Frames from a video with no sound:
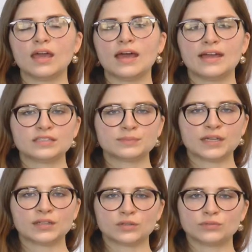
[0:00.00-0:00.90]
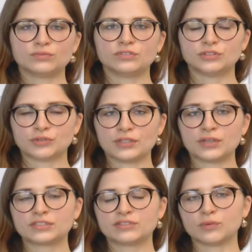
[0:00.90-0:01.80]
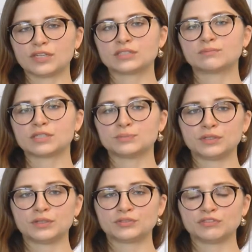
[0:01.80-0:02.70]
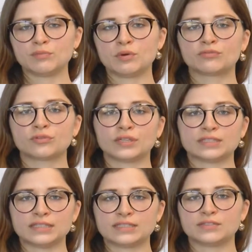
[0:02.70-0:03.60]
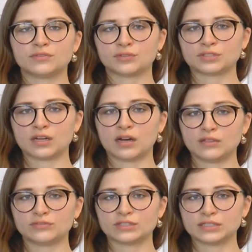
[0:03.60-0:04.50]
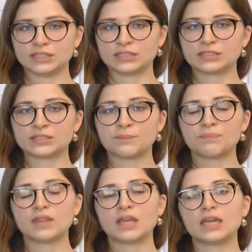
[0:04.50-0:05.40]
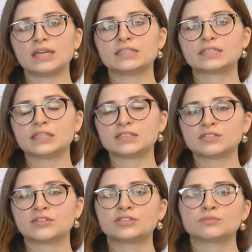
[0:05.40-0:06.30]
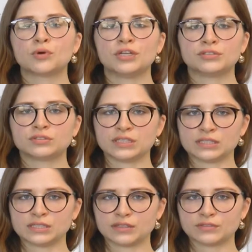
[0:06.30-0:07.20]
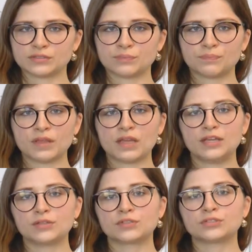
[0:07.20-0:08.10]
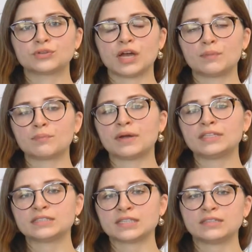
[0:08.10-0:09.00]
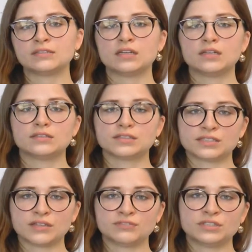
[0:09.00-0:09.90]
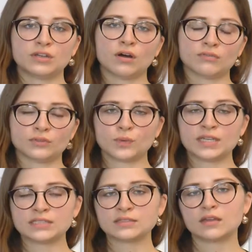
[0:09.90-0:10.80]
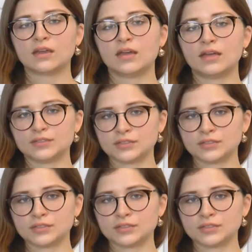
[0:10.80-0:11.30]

As by law, the radioactive waste must be retrievable for at least the first 100 years. It is necessary to monitor these cells in order to help maintain the safety of the waste and